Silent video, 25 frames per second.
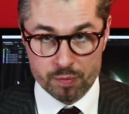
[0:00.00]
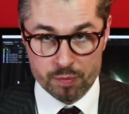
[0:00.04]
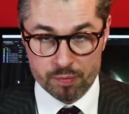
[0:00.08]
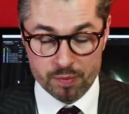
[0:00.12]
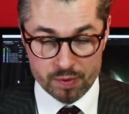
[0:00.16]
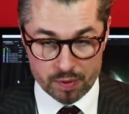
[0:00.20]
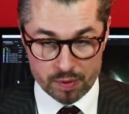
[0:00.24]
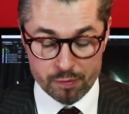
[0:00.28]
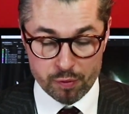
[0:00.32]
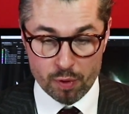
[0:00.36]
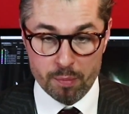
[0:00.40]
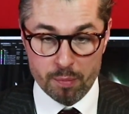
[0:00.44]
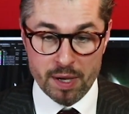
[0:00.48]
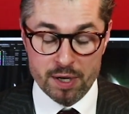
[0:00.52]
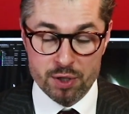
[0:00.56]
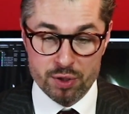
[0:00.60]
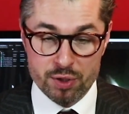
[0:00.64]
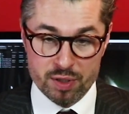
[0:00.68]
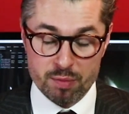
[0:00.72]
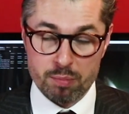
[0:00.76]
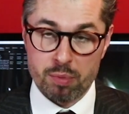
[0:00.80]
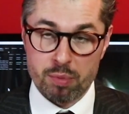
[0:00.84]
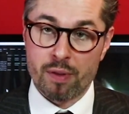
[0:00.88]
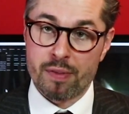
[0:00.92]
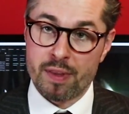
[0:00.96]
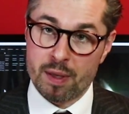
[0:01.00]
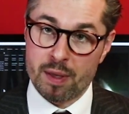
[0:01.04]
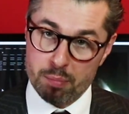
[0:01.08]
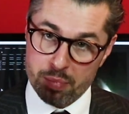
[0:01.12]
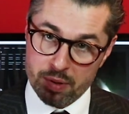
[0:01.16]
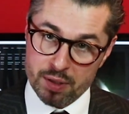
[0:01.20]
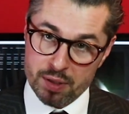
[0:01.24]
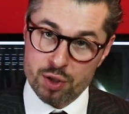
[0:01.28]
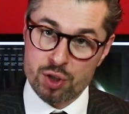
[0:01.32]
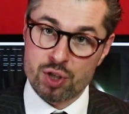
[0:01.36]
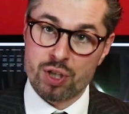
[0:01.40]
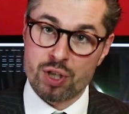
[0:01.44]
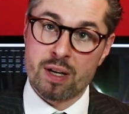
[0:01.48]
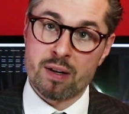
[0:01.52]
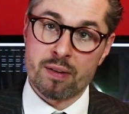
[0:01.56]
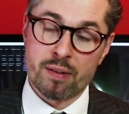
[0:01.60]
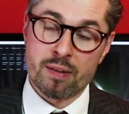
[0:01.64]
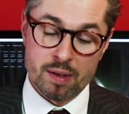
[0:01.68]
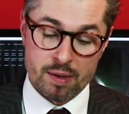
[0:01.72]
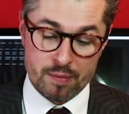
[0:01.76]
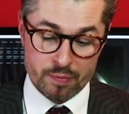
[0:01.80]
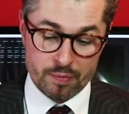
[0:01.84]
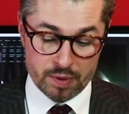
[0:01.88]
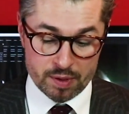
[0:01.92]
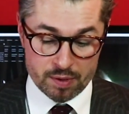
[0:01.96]
information about that, please share
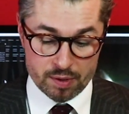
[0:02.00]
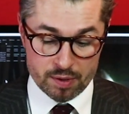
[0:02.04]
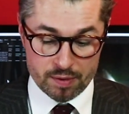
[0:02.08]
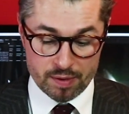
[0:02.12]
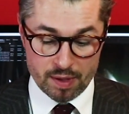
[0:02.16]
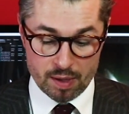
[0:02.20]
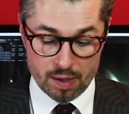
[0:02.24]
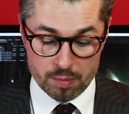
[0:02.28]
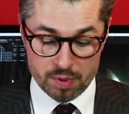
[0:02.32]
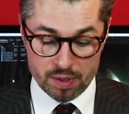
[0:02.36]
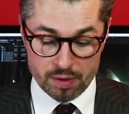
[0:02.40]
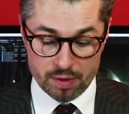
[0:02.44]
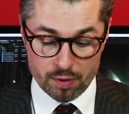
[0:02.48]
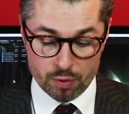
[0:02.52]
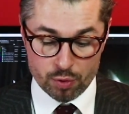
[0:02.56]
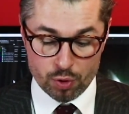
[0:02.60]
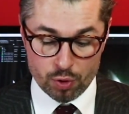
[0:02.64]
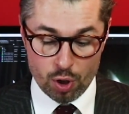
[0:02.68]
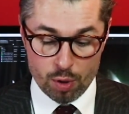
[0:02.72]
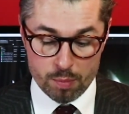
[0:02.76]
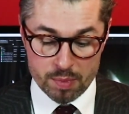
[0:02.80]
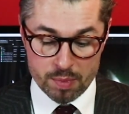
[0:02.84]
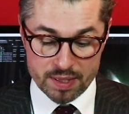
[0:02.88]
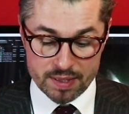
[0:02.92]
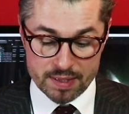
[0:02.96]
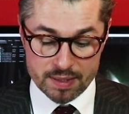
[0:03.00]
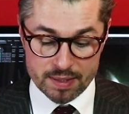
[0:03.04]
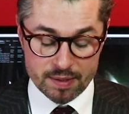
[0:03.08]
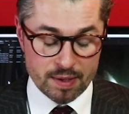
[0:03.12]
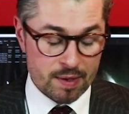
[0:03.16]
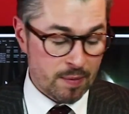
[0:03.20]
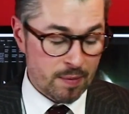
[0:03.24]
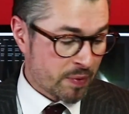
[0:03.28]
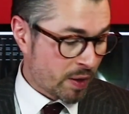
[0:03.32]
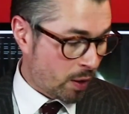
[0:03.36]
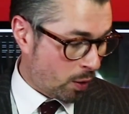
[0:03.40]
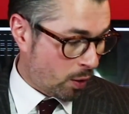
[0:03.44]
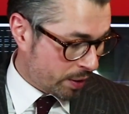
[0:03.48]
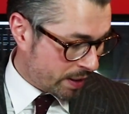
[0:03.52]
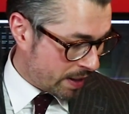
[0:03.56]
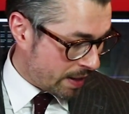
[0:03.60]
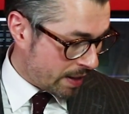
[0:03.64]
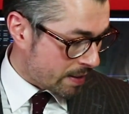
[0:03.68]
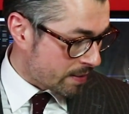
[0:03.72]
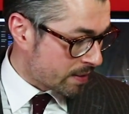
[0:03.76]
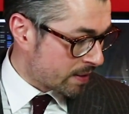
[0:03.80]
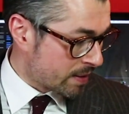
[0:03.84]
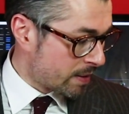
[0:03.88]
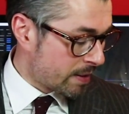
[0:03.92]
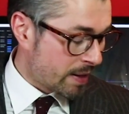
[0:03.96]
them in the comments.
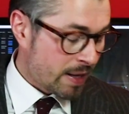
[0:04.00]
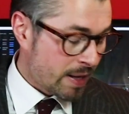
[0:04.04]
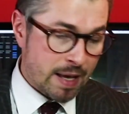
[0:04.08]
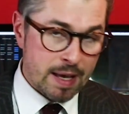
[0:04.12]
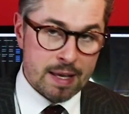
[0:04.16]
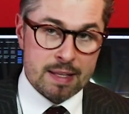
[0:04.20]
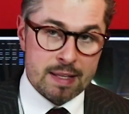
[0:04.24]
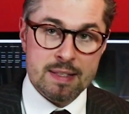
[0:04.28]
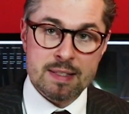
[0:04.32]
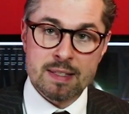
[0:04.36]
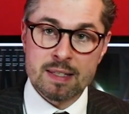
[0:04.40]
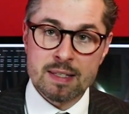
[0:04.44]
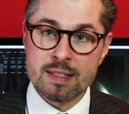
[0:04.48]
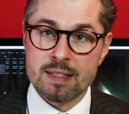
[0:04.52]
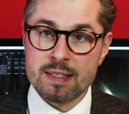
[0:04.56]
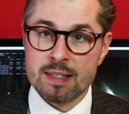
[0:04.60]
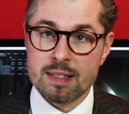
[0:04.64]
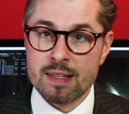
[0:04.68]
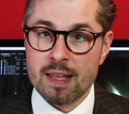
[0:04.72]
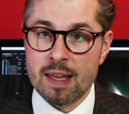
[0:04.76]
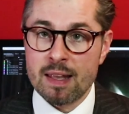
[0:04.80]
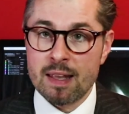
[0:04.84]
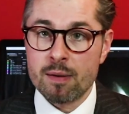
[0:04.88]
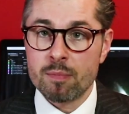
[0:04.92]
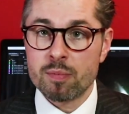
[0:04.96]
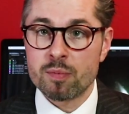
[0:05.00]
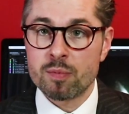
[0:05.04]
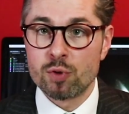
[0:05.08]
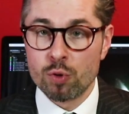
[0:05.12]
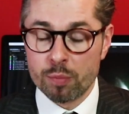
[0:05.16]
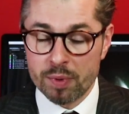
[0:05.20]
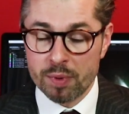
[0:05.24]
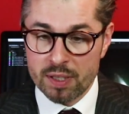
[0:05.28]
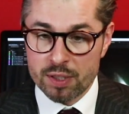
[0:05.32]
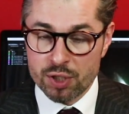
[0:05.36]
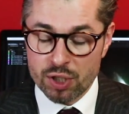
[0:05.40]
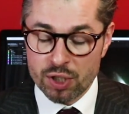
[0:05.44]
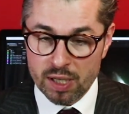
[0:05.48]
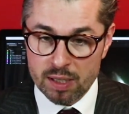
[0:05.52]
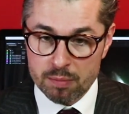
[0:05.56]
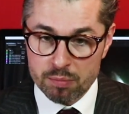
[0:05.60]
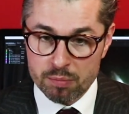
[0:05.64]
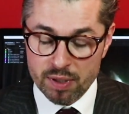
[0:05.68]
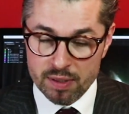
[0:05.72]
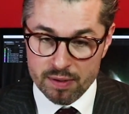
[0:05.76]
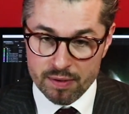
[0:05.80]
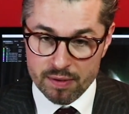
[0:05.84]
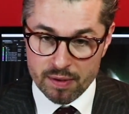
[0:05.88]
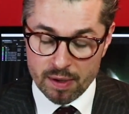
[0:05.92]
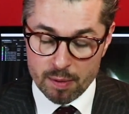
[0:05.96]
Okay, and since then, Dubey and
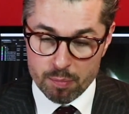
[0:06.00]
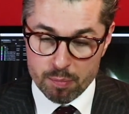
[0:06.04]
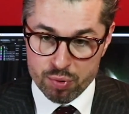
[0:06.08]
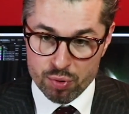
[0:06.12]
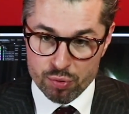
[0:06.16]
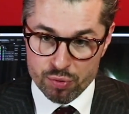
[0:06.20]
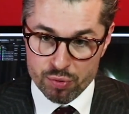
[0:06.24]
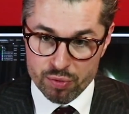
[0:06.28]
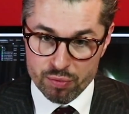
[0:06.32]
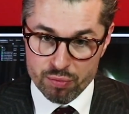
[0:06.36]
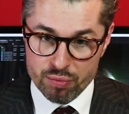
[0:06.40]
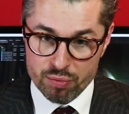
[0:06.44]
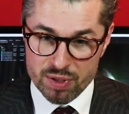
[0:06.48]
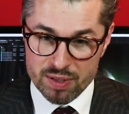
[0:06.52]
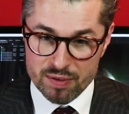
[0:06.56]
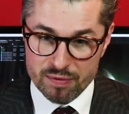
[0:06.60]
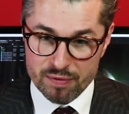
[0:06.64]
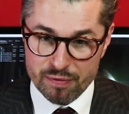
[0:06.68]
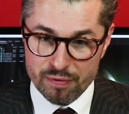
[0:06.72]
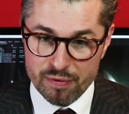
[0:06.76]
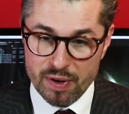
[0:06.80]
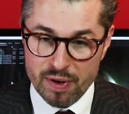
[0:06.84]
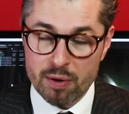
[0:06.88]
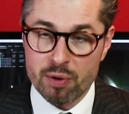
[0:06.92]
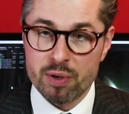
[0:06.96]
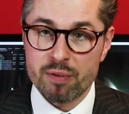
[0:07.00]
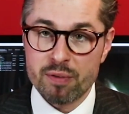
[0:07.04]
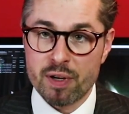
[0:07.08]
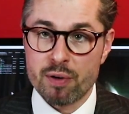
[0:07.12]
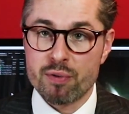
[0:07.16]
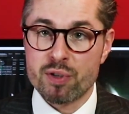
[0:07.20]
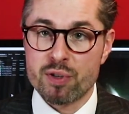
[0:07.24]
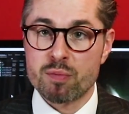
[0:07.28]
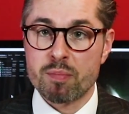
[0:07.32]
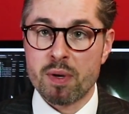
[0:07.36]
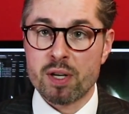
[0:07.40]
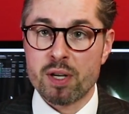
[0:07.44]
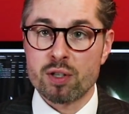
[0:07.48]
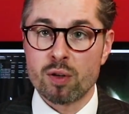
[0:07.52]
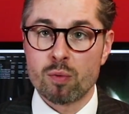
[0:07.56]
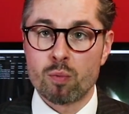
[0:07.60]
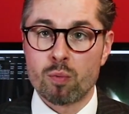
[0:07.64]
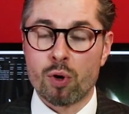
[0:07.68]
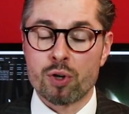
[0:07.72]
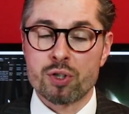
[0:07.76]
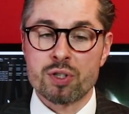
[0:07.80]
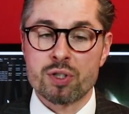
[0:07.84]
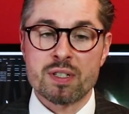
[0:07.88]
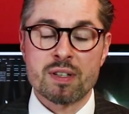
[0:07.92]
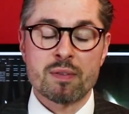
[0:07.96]
Schaldenbrand, they produce very special
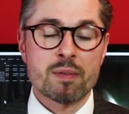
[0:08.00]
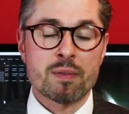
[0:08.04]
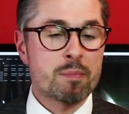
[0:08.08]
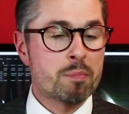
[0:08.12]
watches.